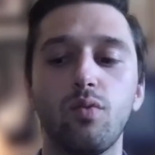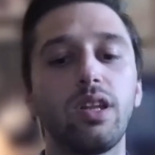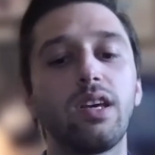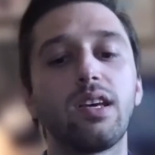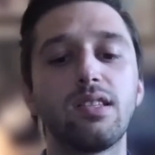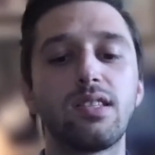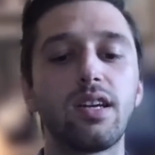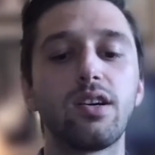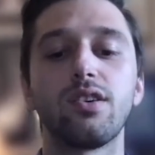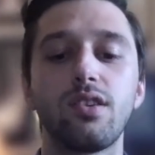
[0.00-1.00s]
really
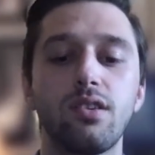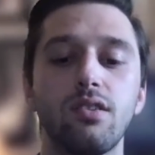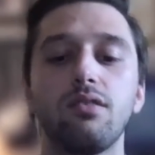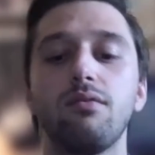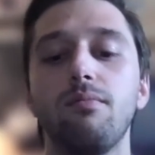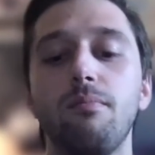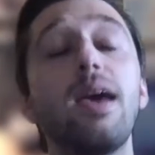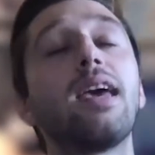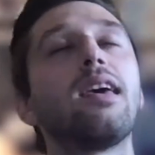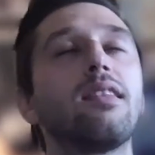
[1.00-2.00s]
considered
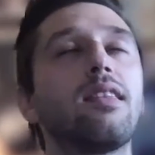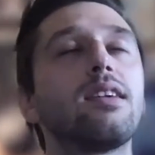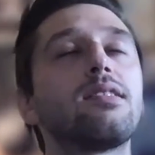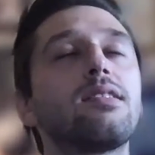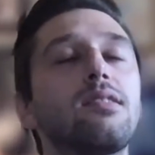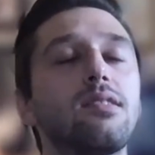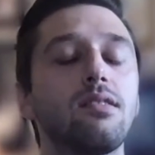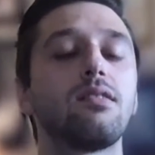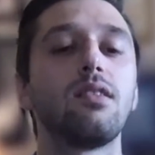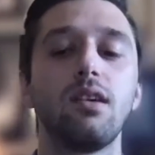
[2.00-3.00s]
making
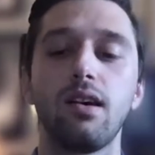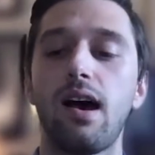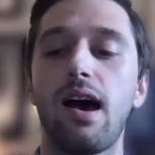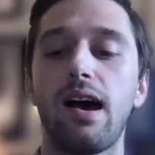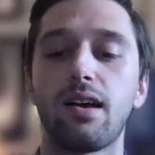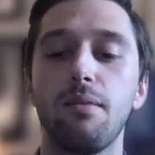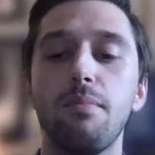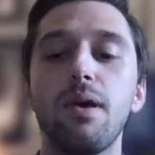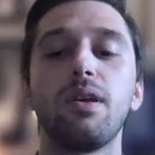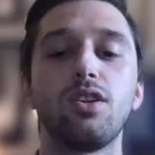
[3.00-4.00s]
this uh,
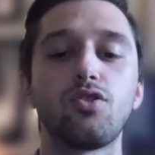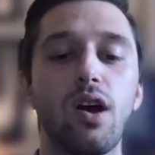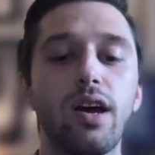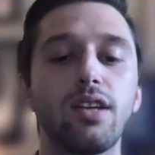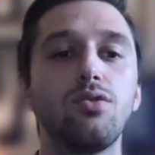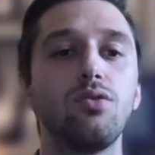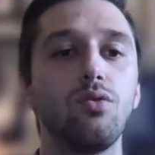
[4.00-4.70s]
commitment and trying